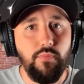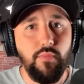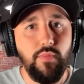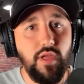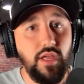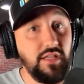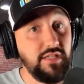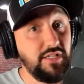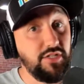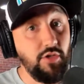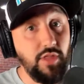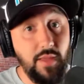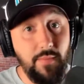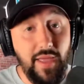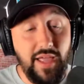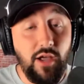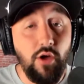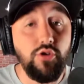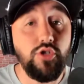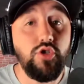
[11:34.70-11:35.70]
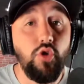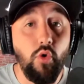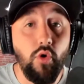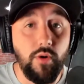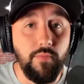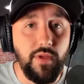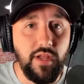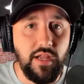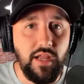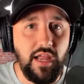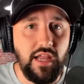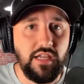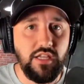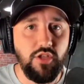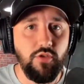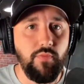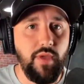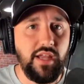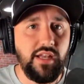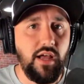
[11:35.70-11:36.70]
So they may go dormant and
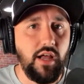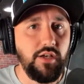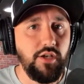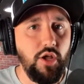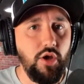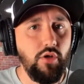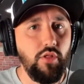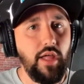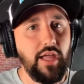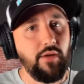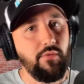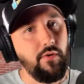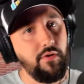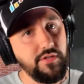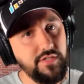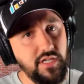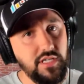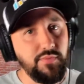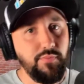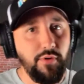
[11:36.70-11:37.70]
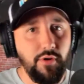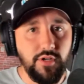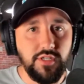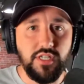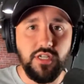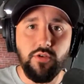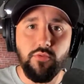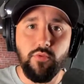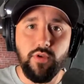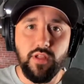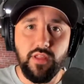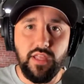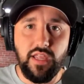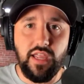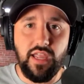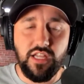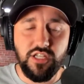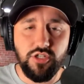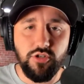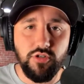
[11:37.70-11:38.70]
you may not know like, well, is this person really
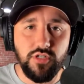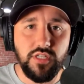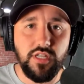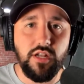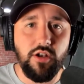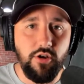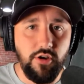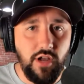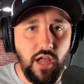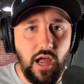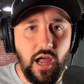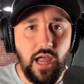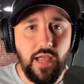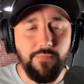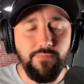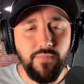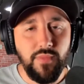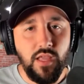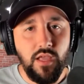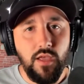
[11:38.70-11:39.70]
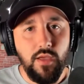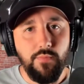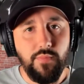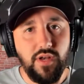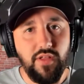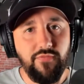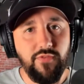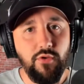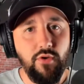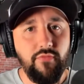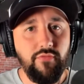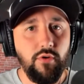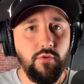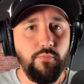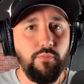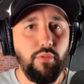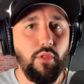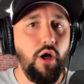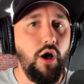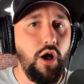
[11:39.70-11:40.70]
interested or not? But if you have a
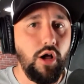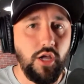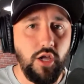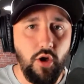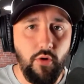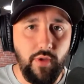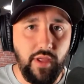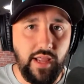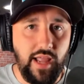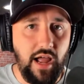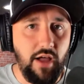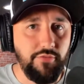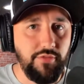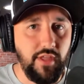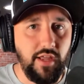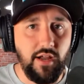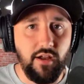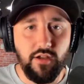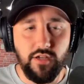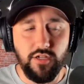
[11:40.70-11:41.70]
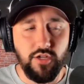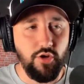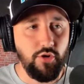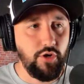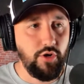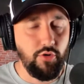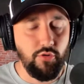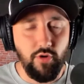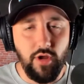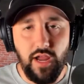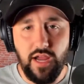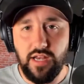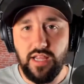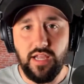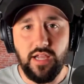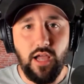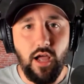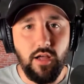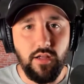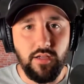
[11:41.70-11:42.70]
blog going out there and you're creating
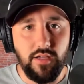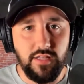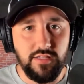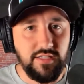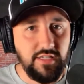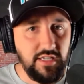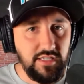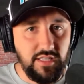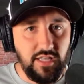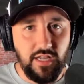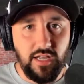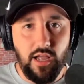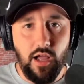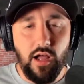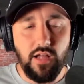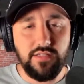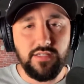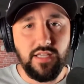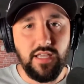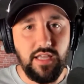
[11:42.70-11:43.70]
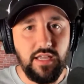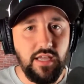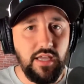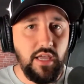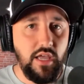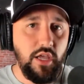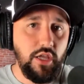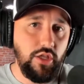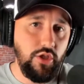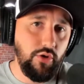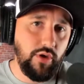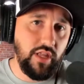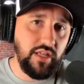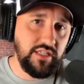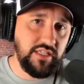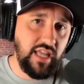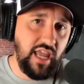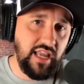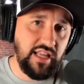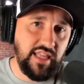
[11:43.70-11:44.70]
consistent content, you can
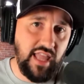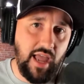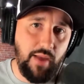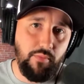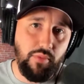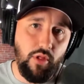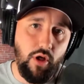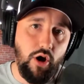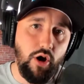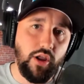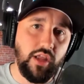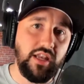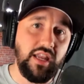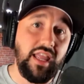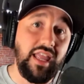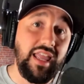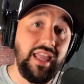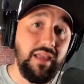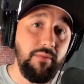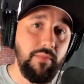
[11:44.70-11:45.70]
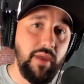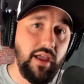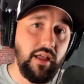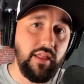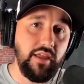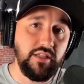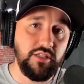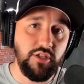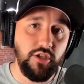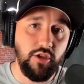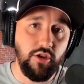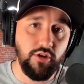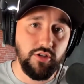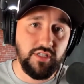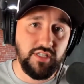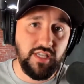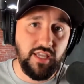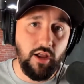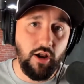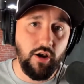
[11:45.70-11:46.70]
take that blog and email it to your
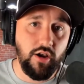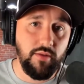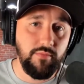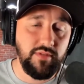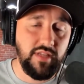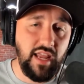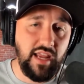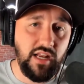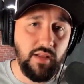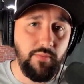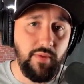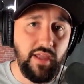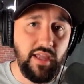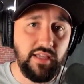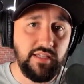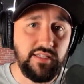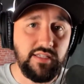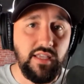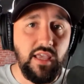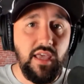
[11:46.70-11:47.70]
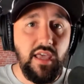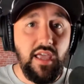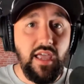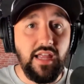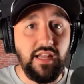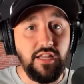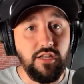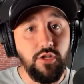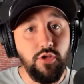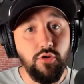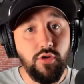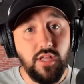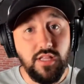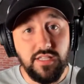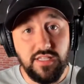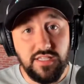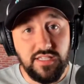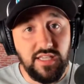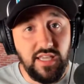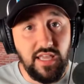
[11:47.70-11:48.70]
CRM database, and you can
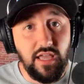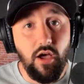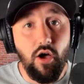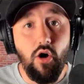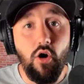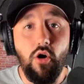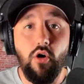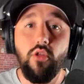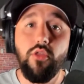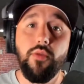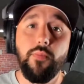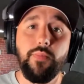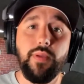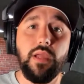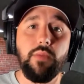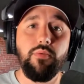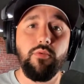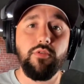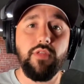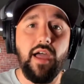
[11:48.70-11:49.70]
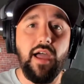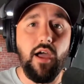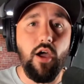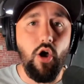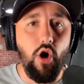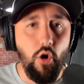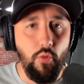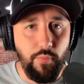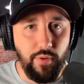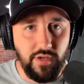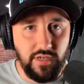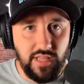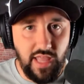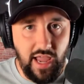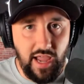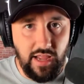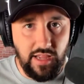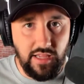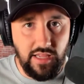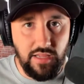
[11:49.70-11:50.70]
see all the people that opened
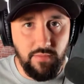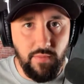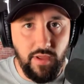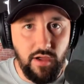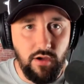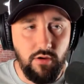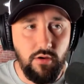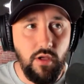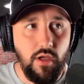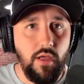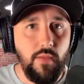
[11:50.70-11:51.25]
that email.